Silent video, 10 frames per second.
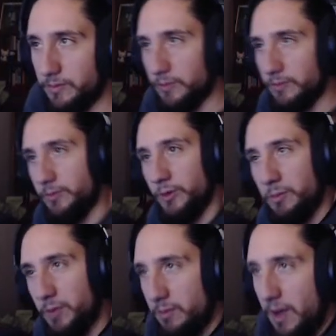for the
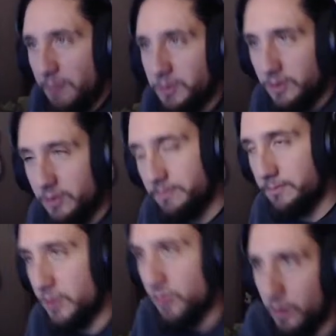bitmaps, it's
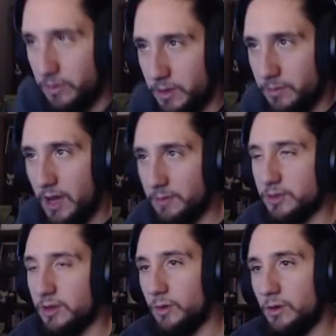sword bitmap,
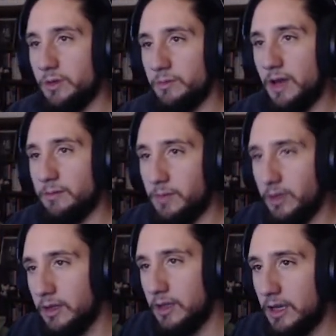stairwell bitmap, but
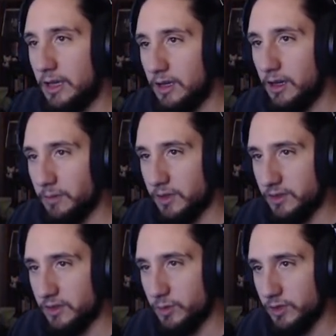I'm guessing
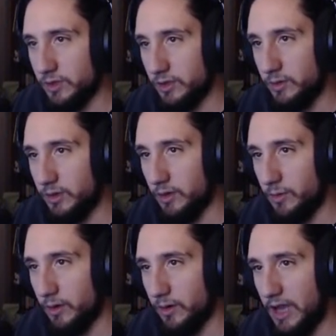that's what he's going to do here. We
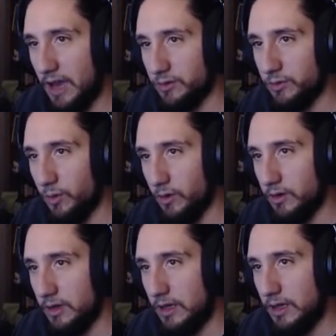already have it for
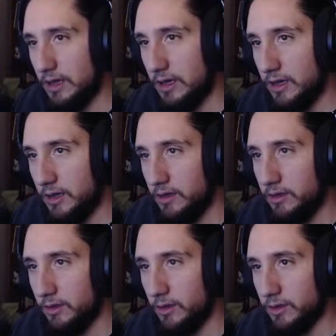
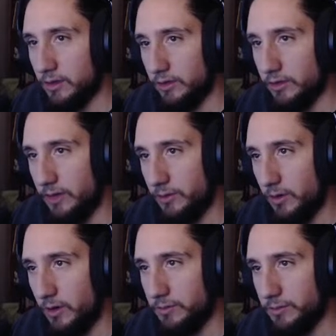null collision after
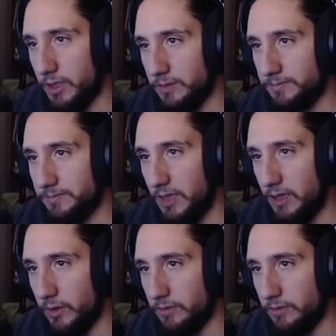all, but anyway,